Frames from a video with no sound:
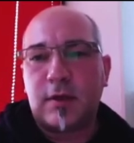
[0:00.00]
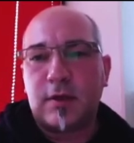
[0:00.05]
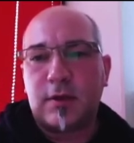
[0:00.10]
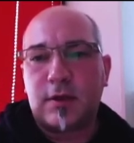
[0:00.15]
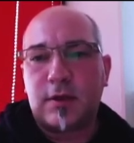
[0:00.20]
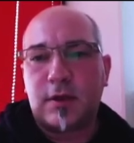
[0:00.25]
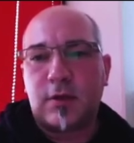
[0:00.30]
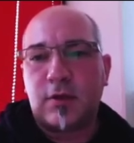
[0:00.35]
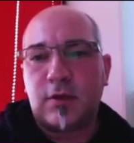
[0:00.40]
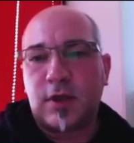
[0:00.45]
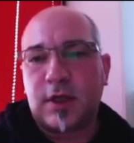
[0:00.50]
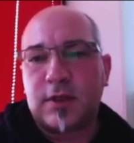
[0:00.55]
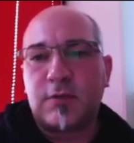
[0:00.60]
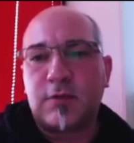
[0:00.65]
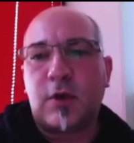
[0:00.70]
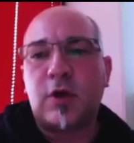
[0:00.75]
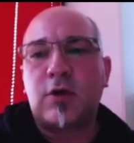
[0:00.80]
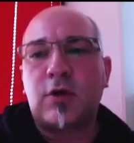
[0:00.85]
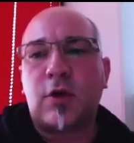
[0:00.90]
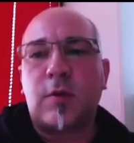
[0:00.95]
So there's
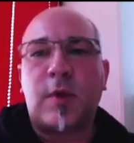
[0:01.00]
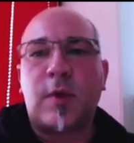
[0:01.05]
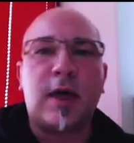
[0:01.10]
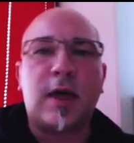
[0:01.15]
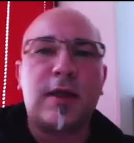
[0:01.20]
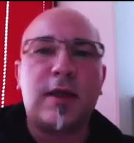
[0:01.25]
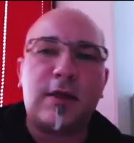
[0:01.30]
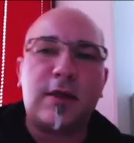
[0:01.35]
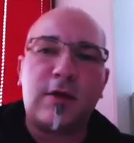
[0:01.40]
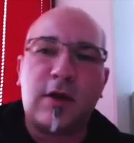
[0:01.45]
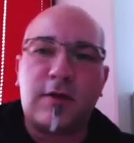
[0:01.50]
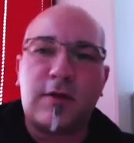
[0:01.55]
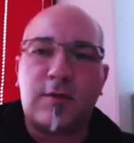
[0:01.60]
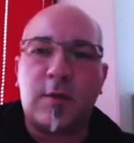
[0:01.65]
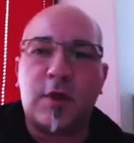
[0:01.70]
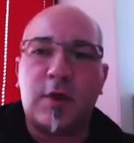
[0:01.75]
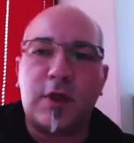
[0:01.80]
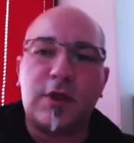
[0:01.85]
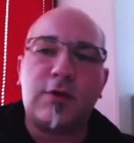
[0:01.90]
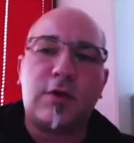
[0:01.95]
one command and you have
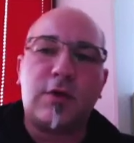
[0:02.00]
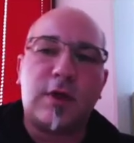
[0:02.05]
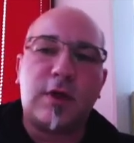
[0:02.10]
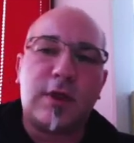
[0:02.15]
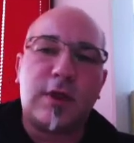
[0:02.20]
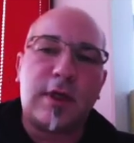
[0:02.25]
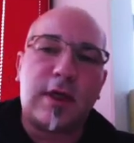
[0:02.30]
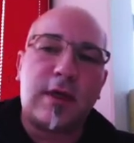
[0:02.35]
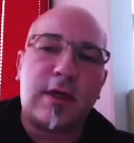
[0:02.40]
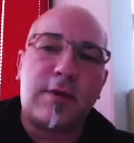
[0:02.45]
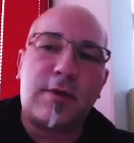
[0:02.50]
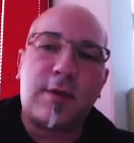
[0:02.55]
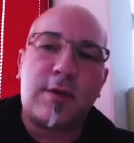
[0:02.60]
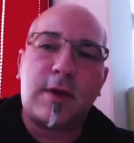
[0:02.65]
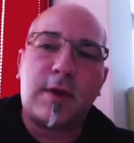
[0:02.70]
monitored anything.